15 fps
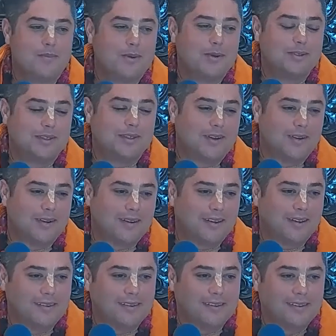music going
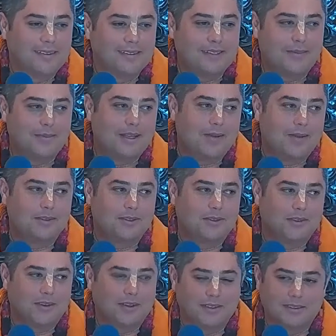on. Sometimes
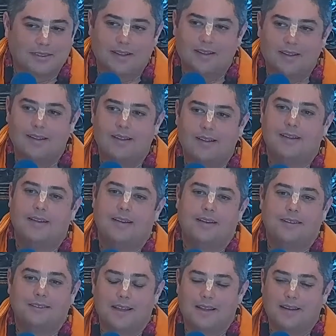devotees, they
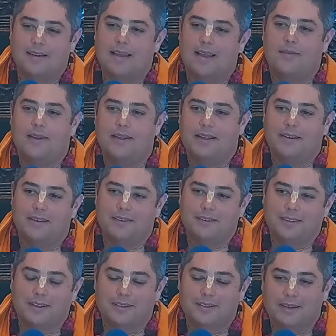say, I didn't have any
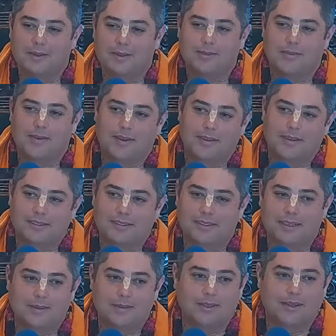kirtans and I was falling
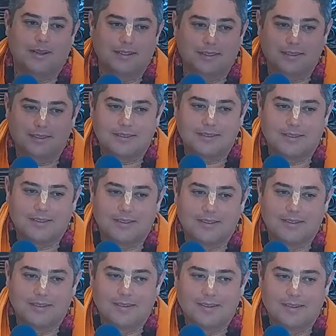asleep, so I just,
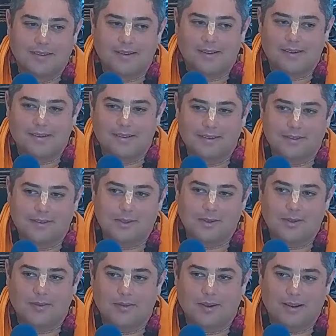you know,
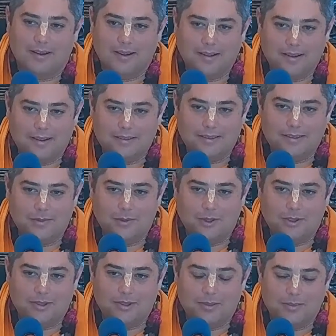tuned the radio, I got some
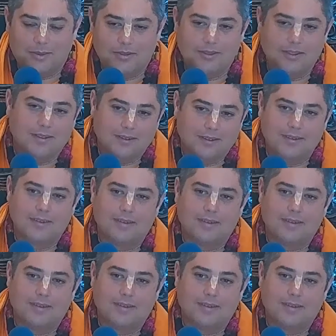Christian music.